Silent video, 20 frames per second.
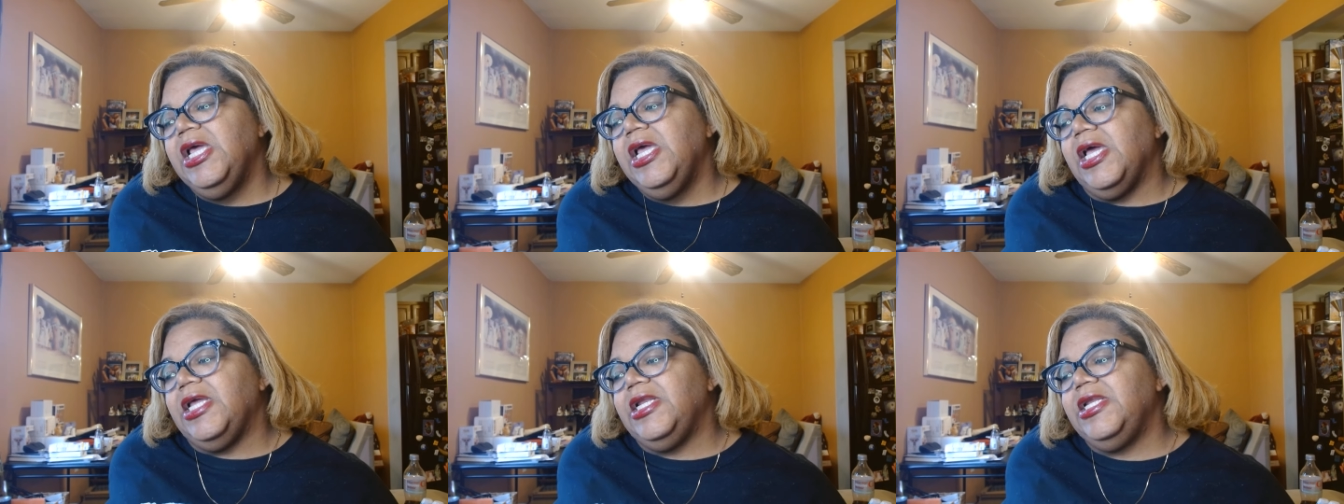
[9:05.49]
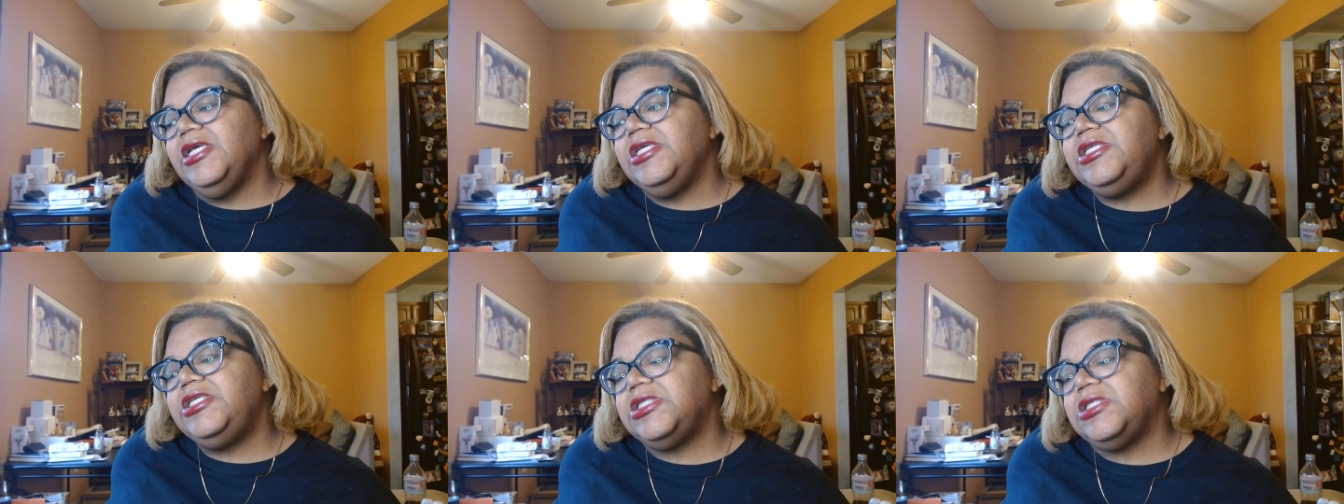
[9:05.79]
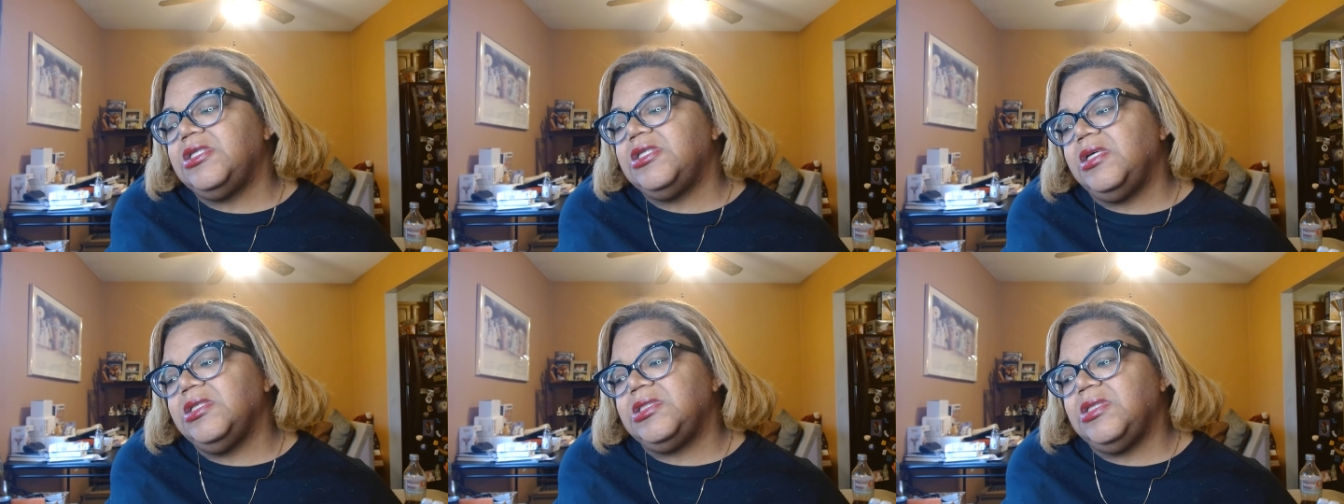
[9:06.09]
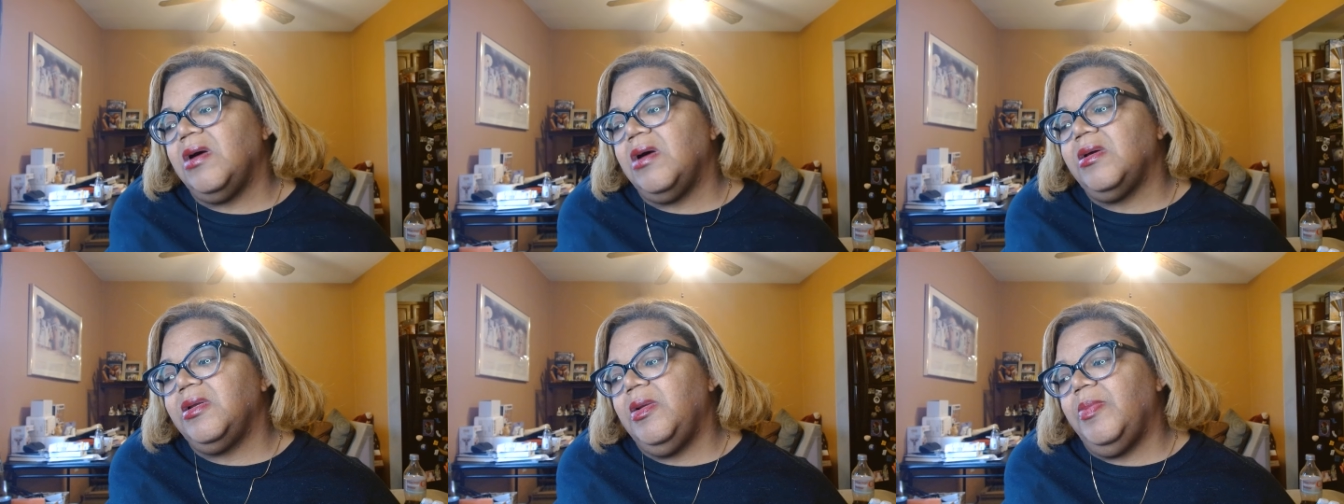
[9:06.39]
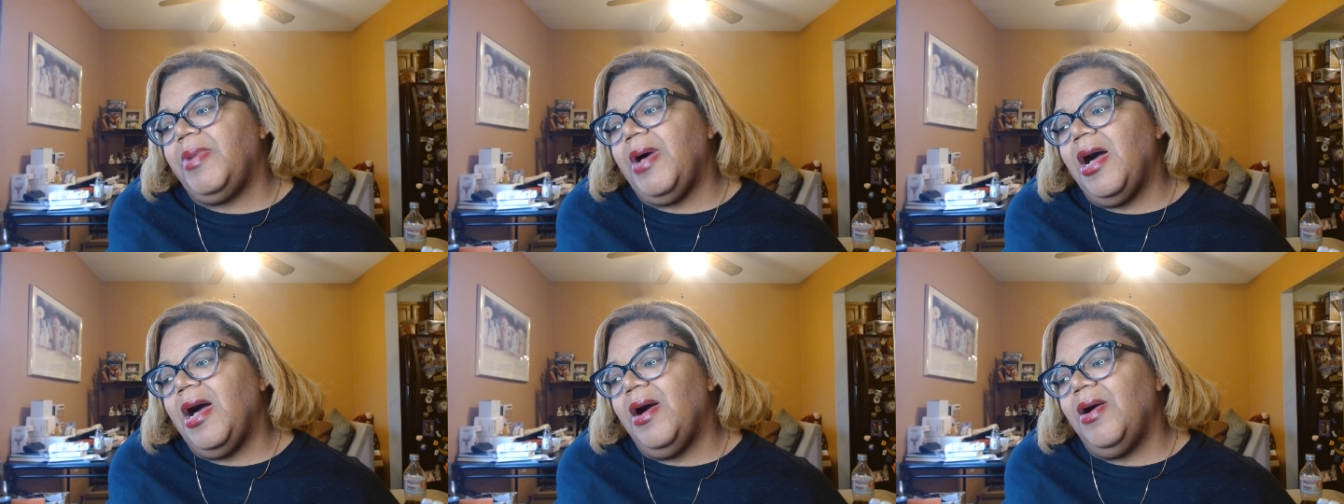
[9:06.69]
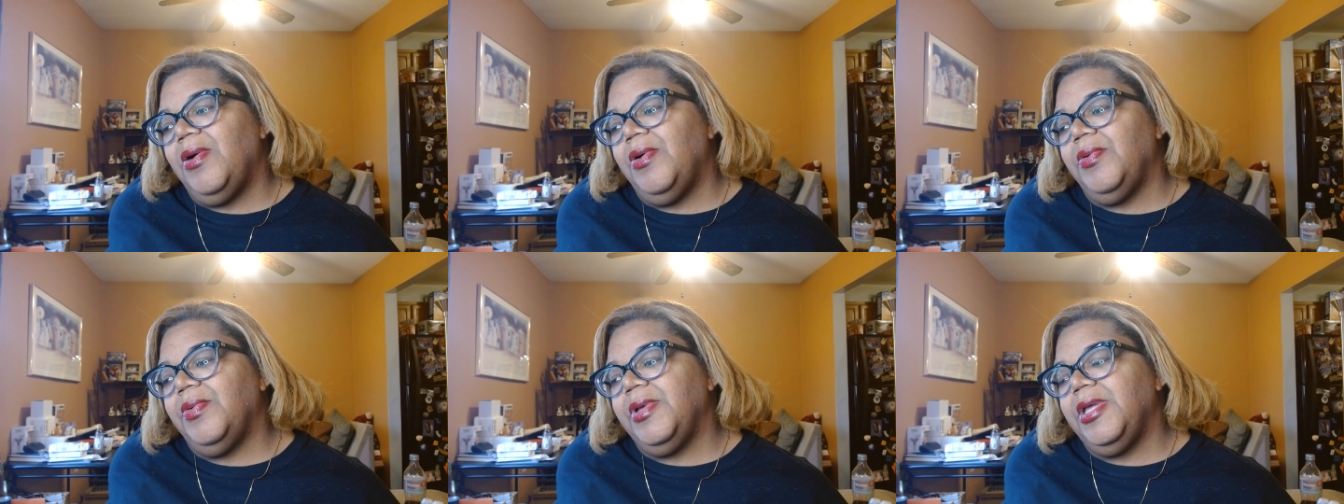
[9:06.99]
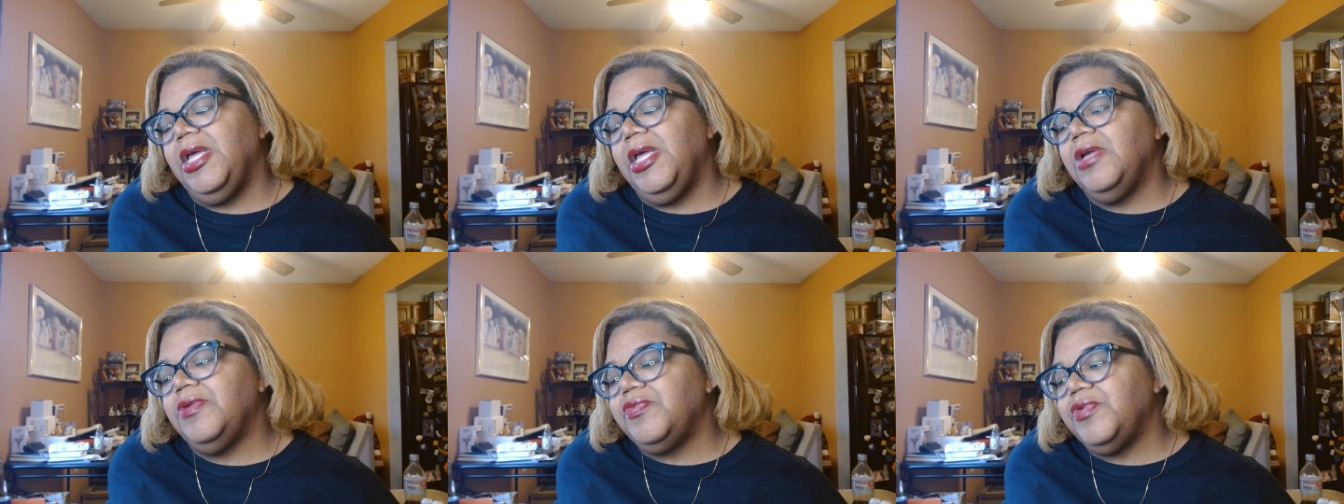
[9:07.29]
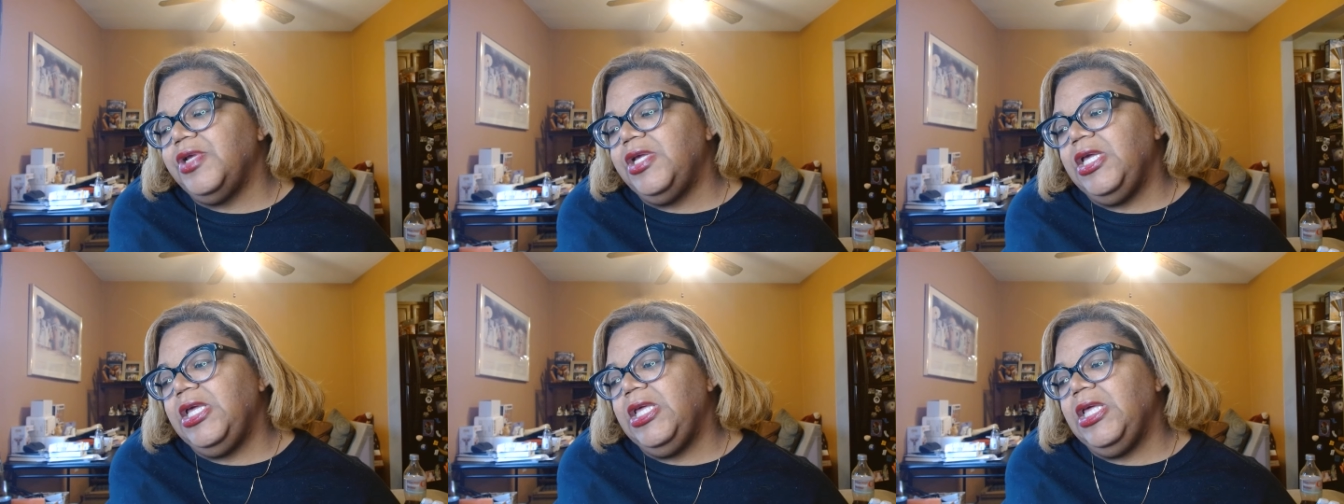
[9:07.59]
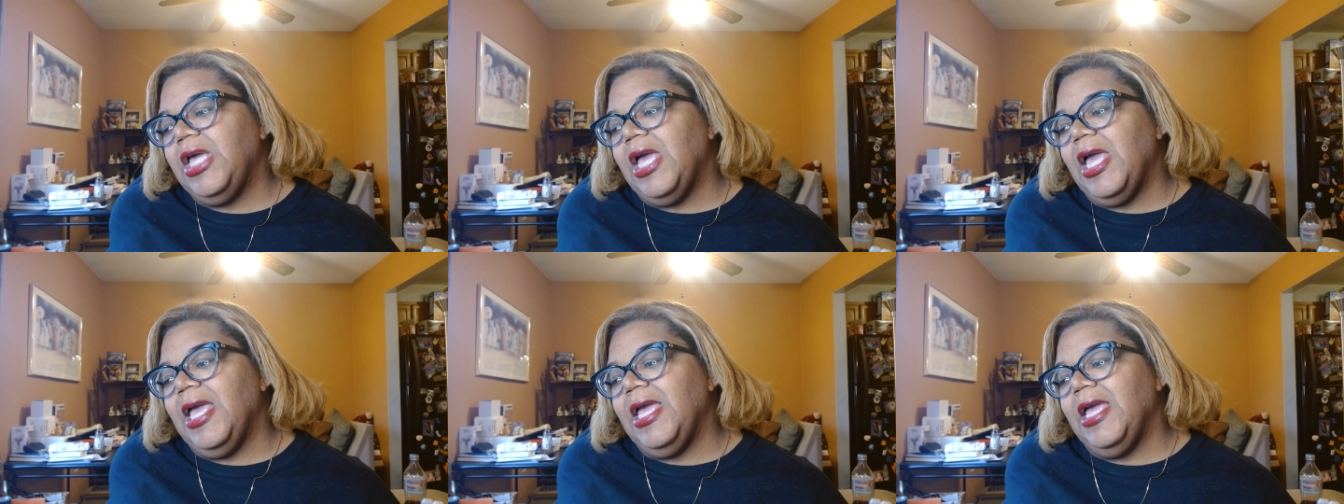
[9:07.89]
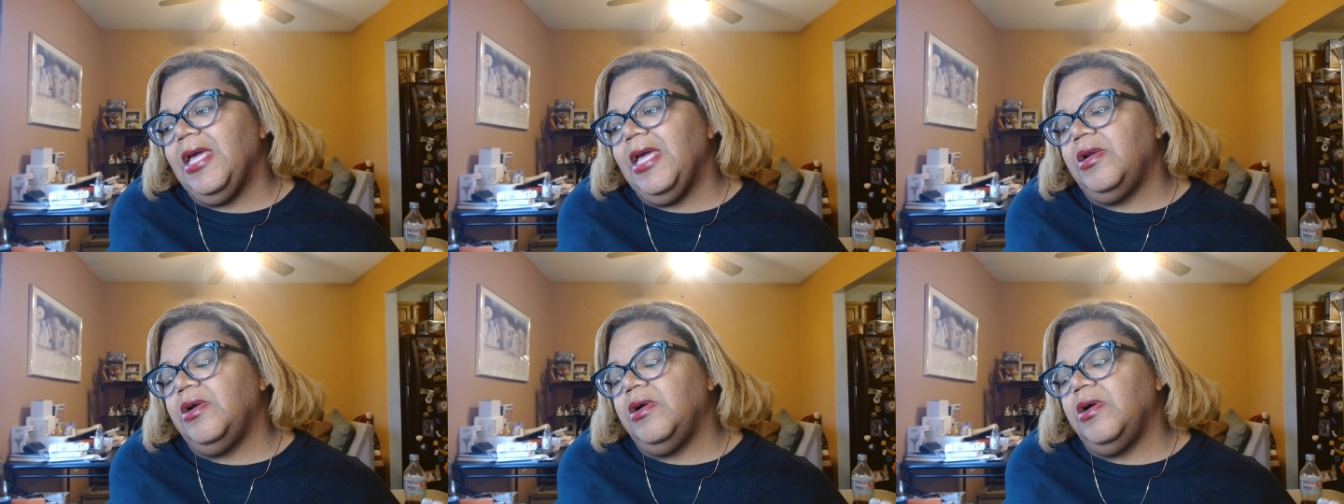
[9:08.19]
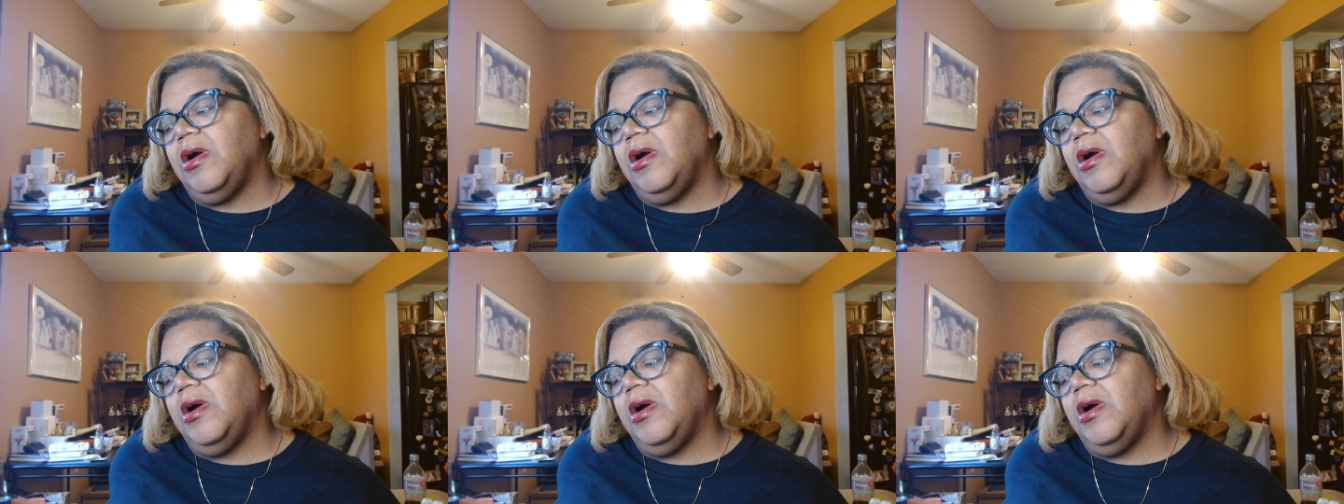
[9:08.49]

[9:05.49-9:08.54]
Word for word: And then she starts talking about Henry and her,